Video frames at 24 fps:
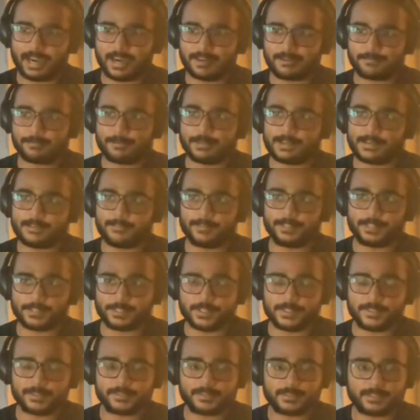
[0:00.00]
TradFi,
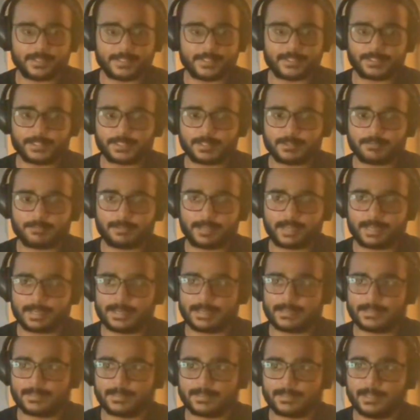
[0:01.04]
which is traditional
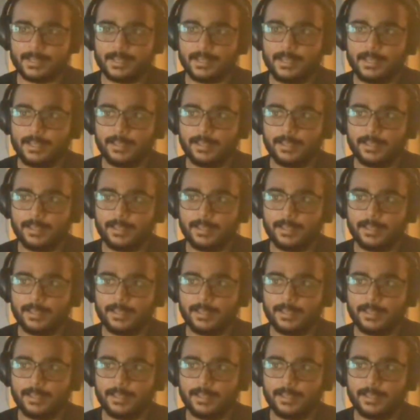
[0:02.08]
finance.